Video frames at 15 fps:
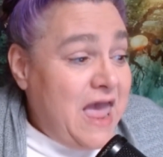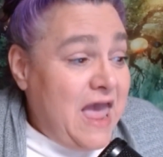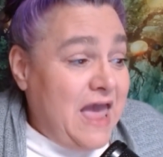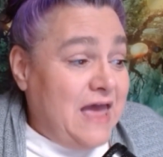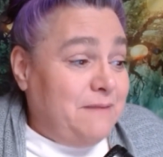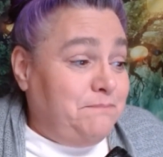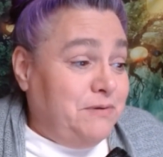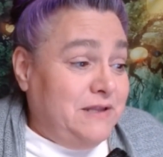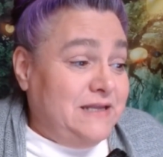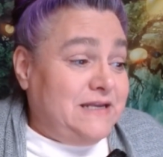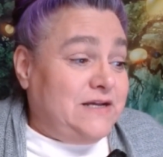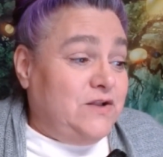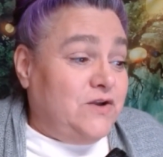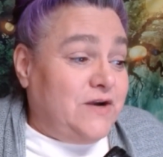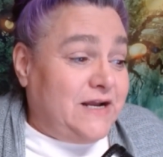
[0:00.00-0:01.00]
and
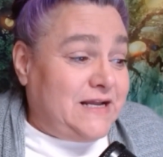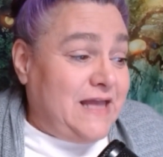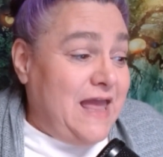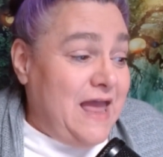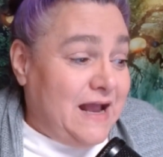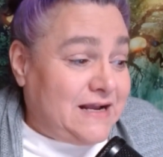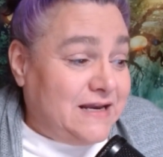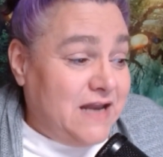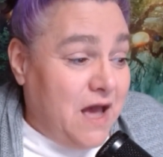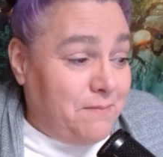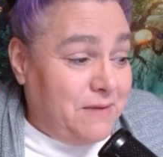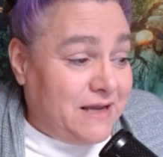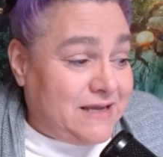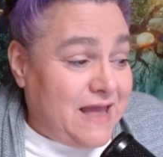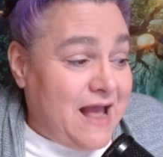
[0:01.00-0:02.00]
political or
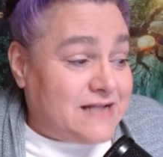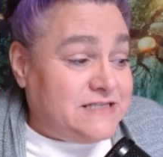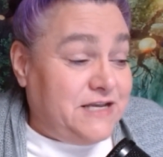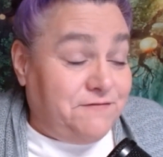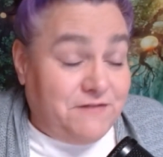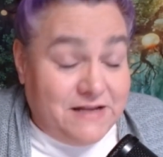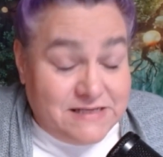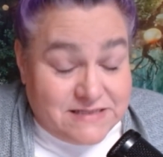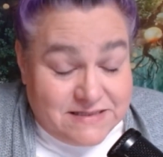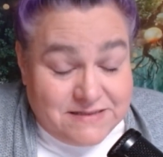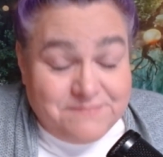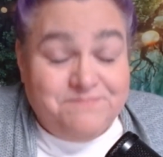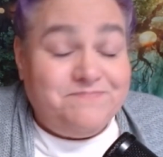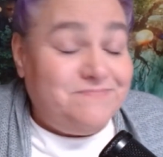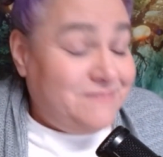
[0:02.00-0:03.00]
economic activities.
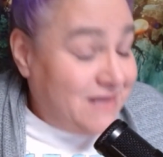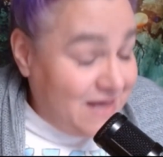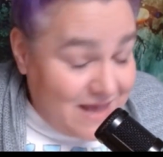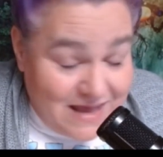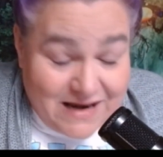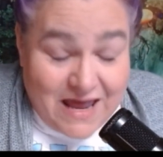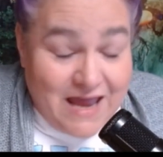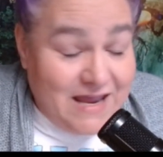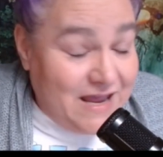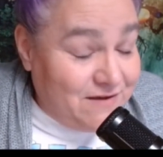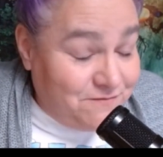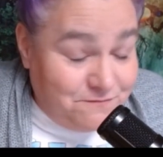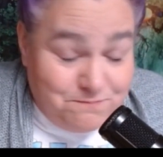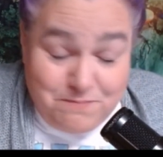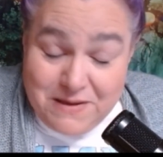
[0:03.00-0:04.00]
And I
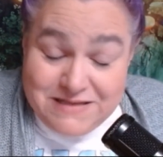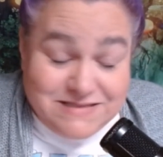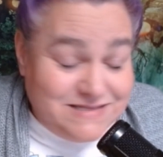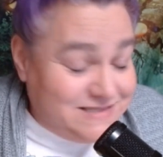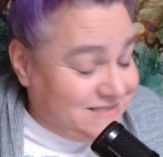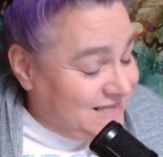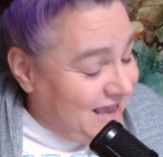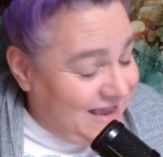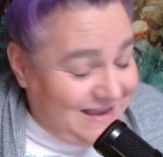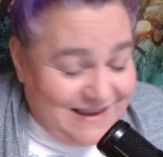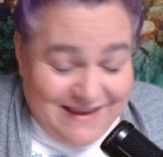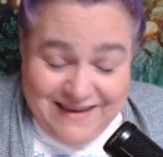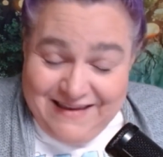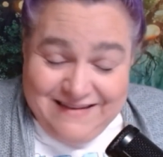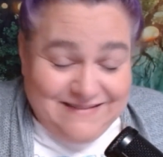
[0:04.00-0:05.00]
have been
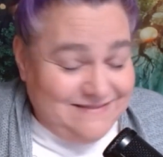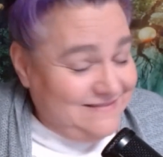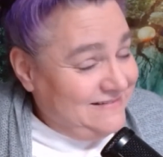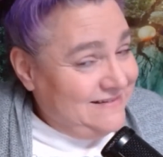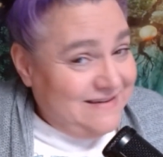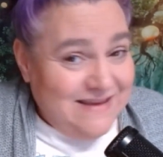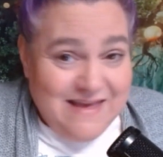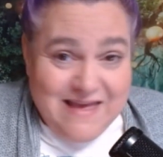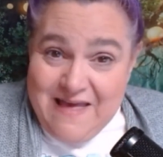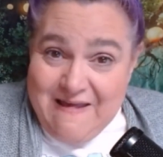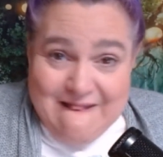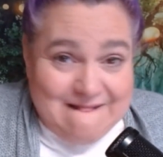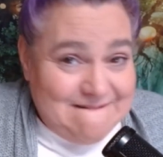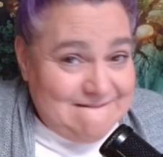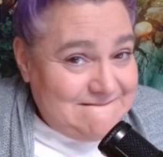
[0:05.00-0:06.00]
saying
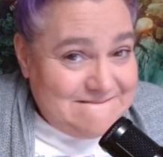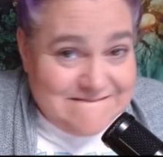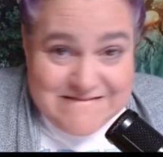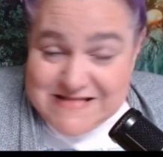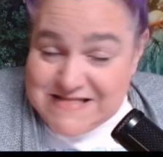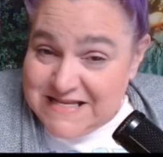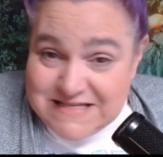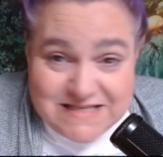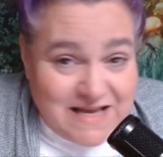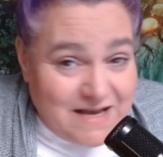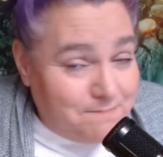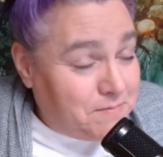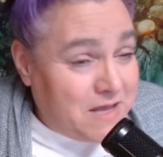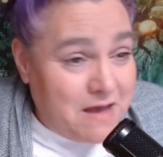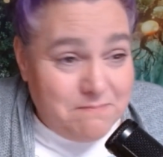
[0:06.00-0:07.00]
this
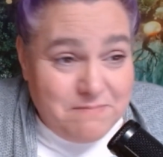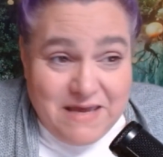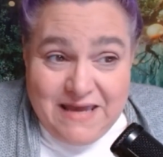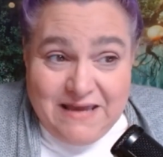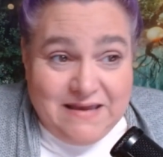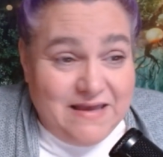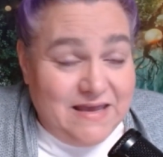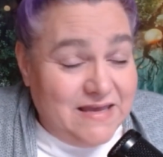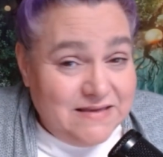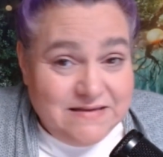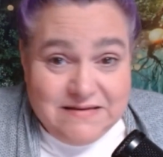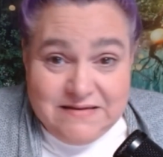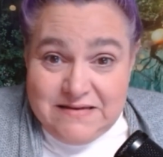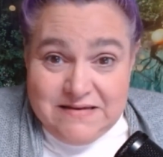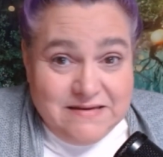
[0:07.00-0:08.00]
upcoming
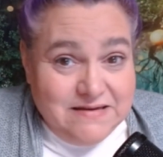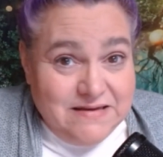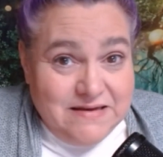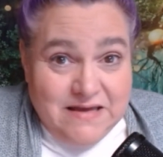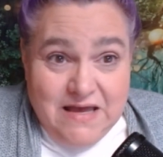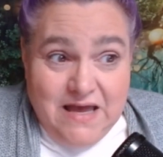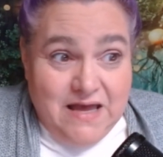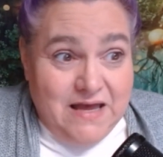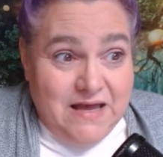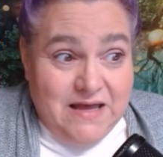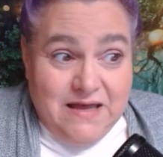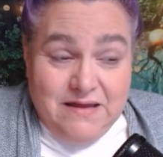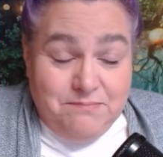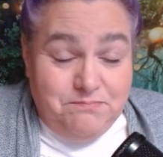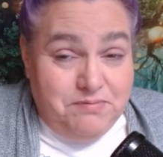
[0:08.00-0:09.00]

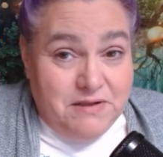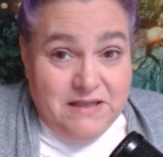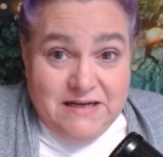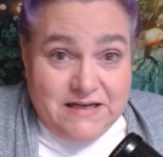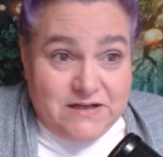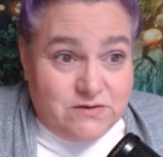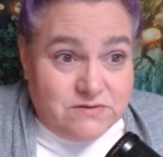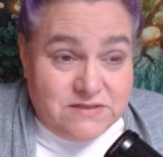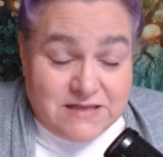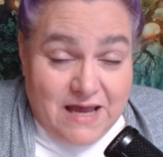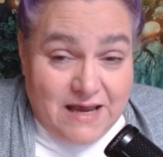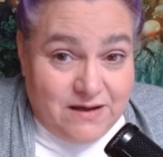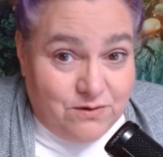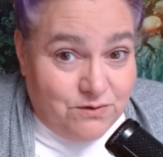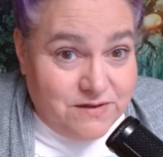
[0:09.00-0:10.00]
political
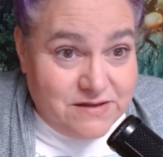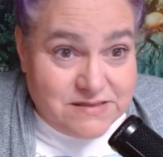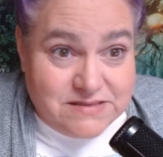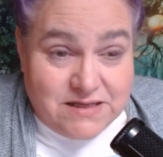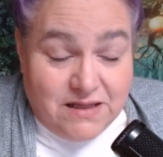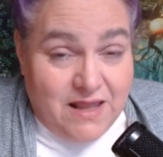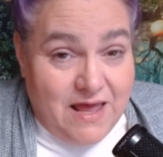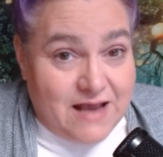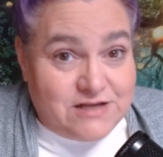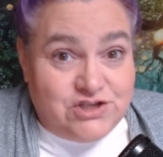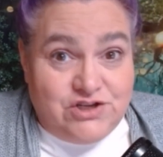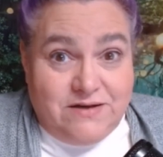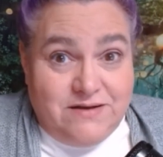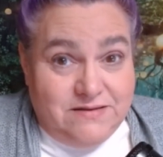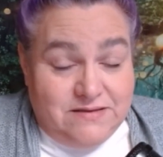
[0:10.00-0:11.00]
cycle, this
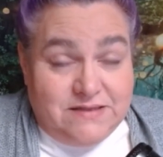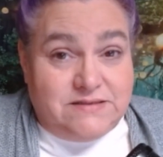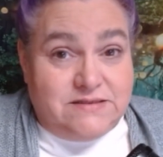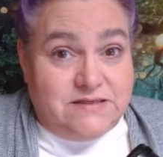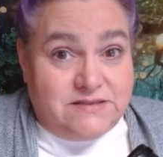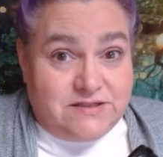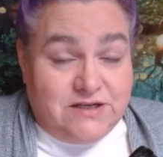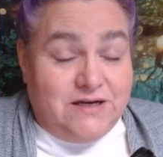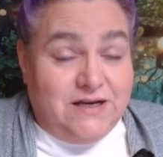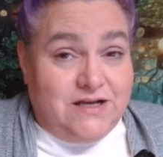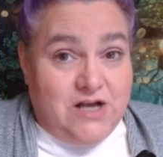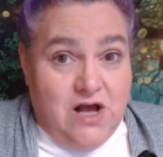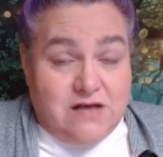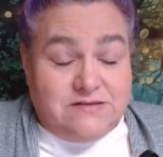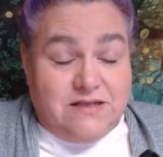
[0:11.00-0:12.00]
election, this is going to
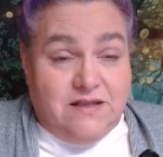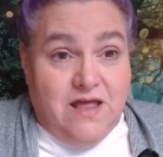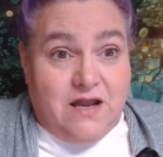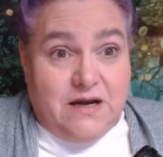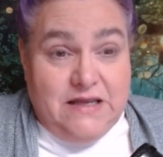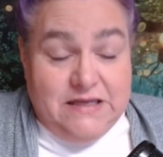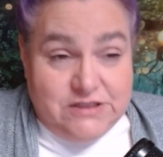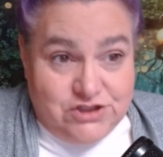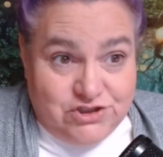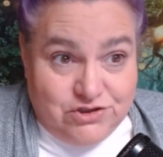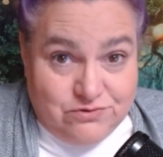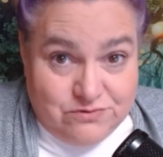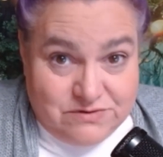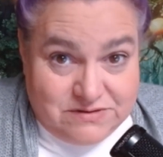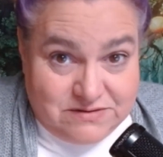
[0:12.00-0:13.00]
cause a lot of
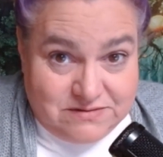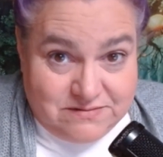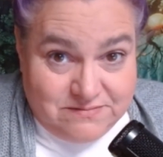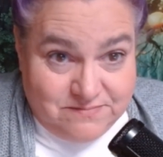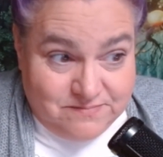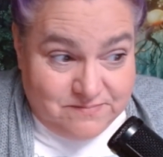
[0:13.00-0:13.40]
issues.